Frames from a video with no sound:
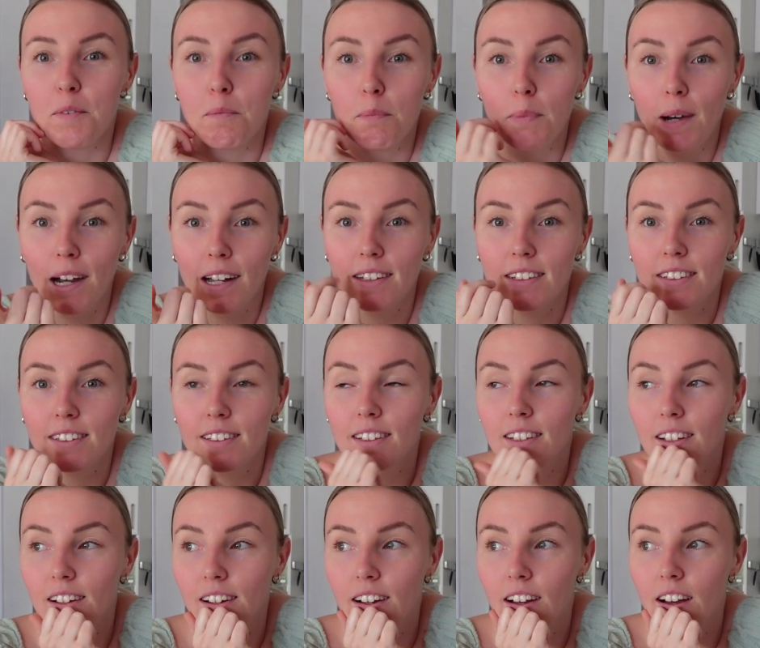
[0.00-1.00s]
But
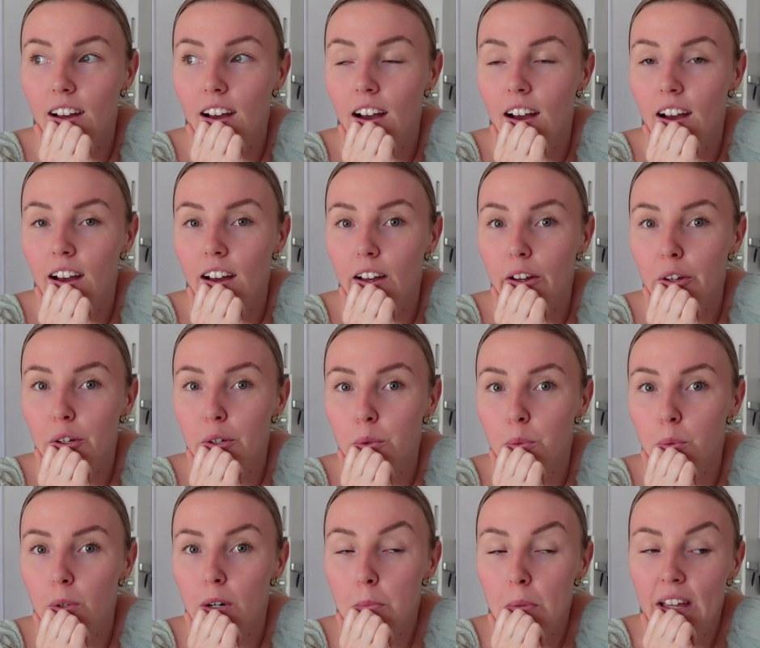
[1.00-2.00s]
I
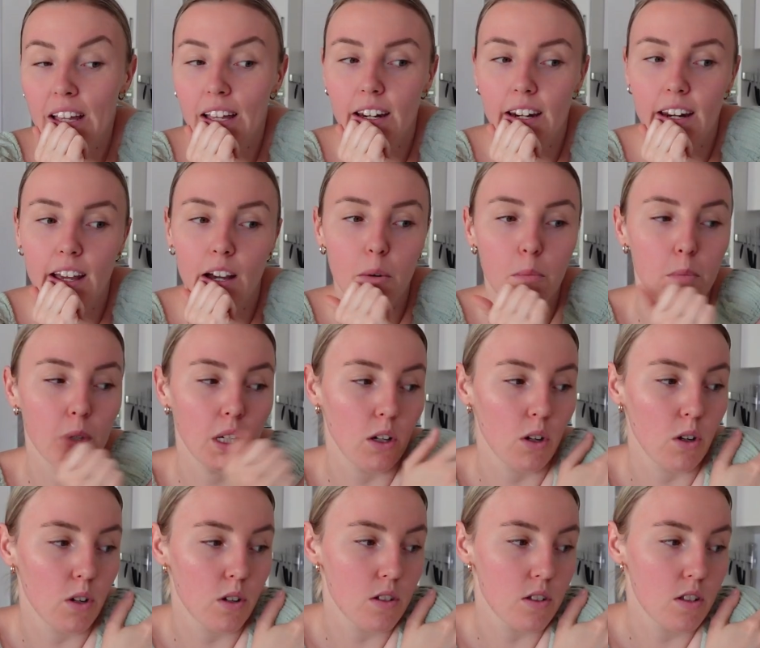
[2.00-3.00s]
want to make it now
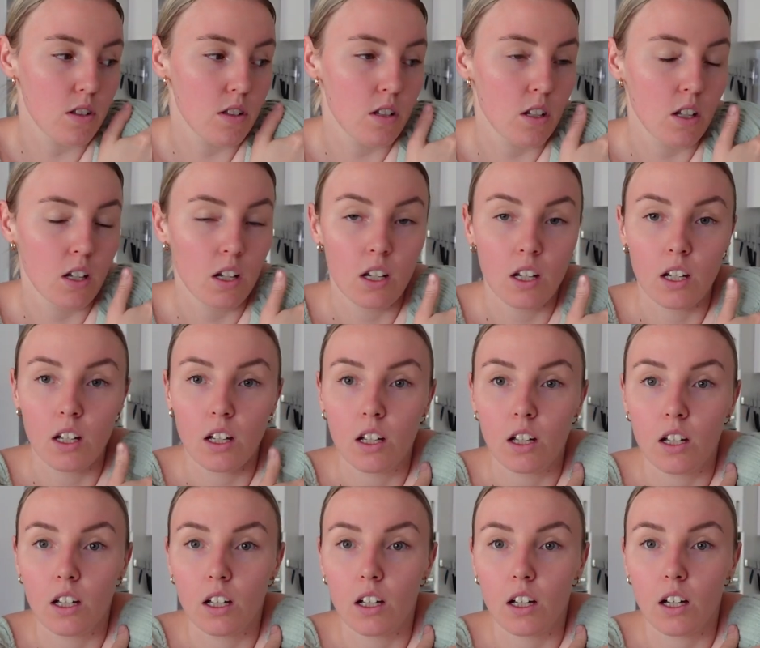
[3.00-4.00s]
because
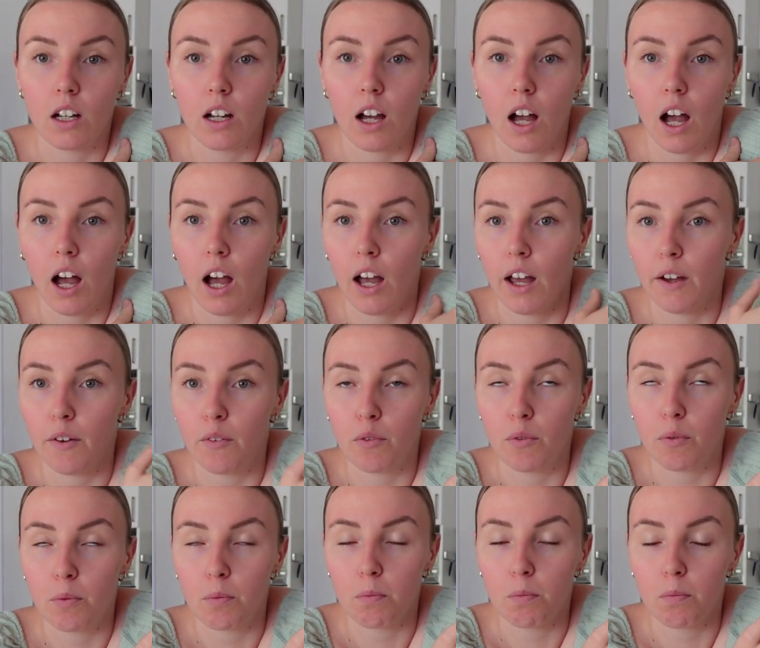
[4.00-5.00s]

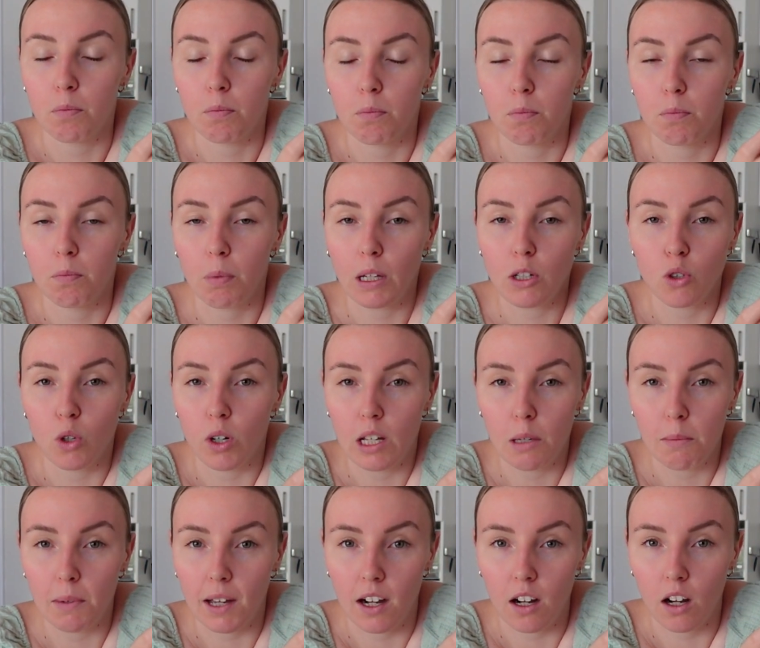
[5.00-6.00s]
I've been talking
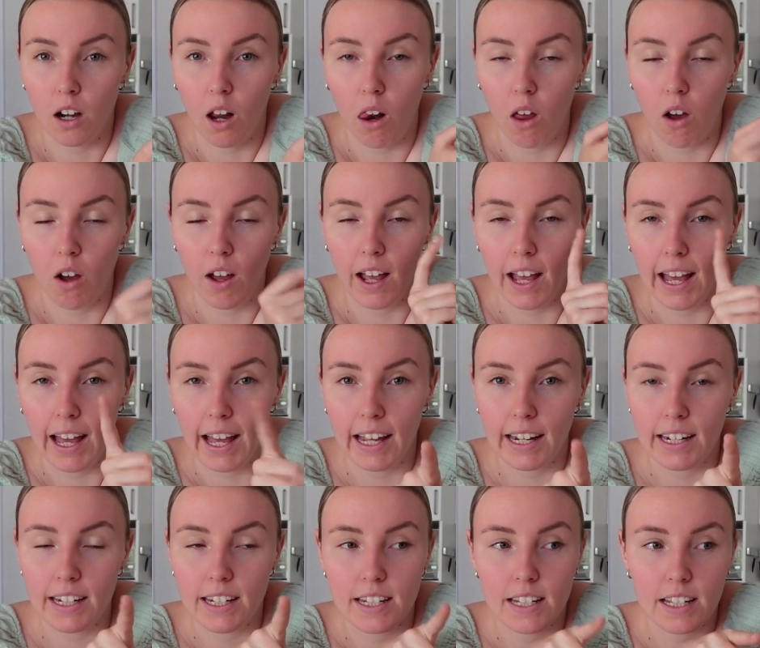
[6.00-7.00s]
about it a lot
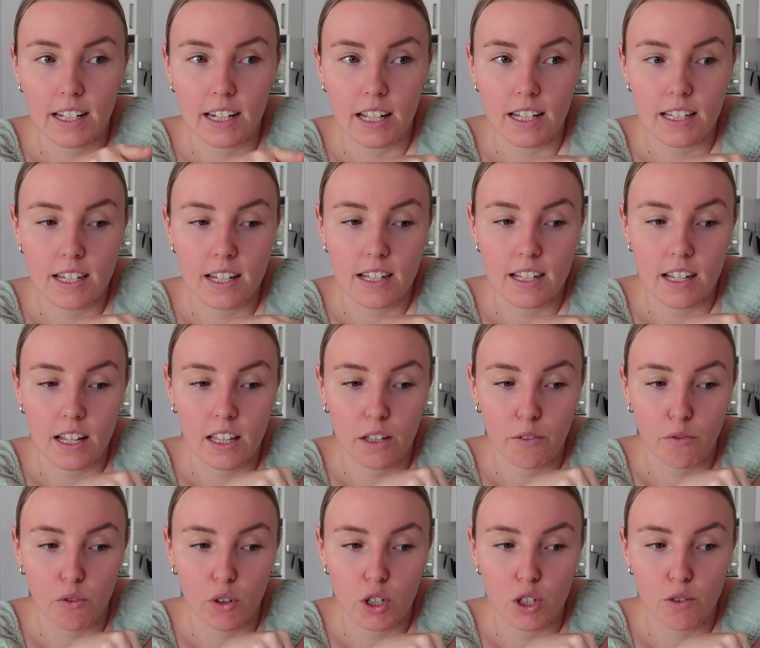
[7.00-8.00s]
and it needs to sit in the
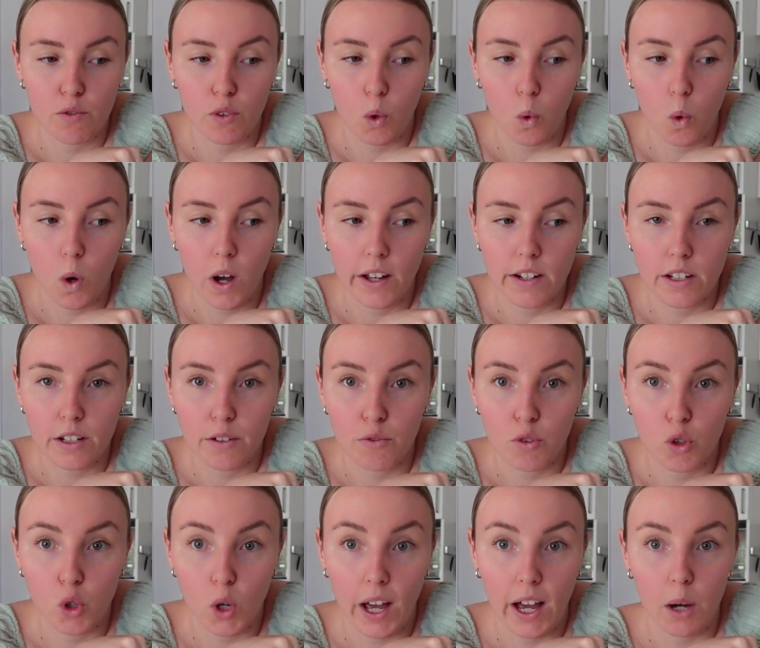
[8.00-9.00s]
fridge for quite a
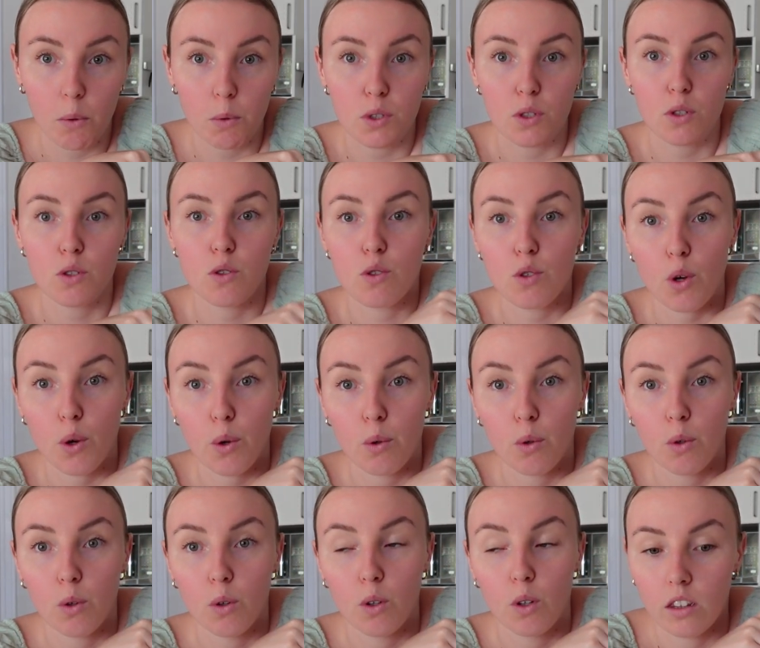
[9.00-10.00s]
few hours, so
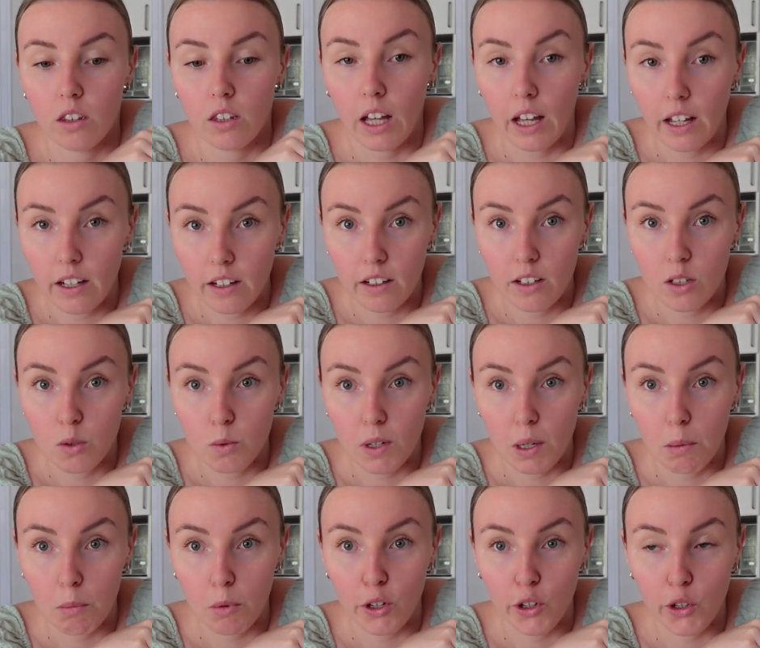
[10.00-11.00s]
that is what
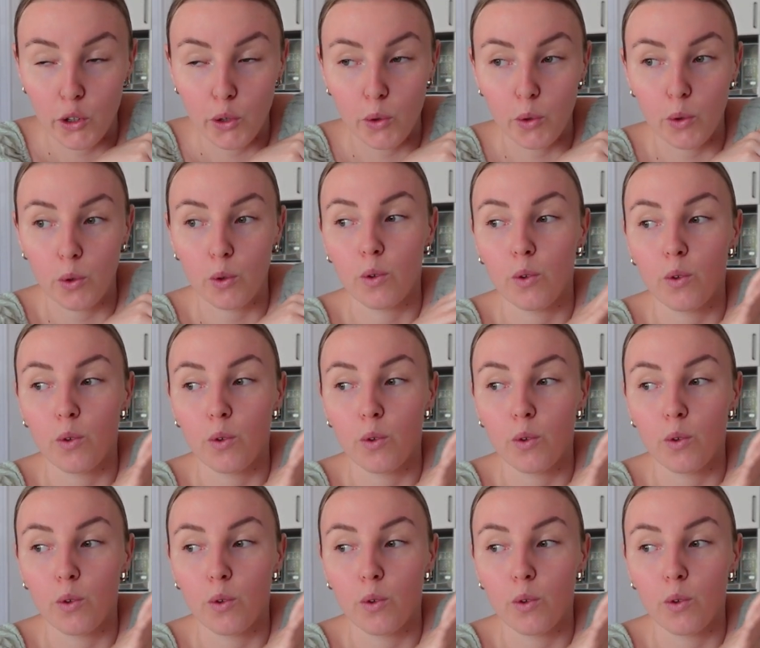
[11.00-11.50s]
I'm going to do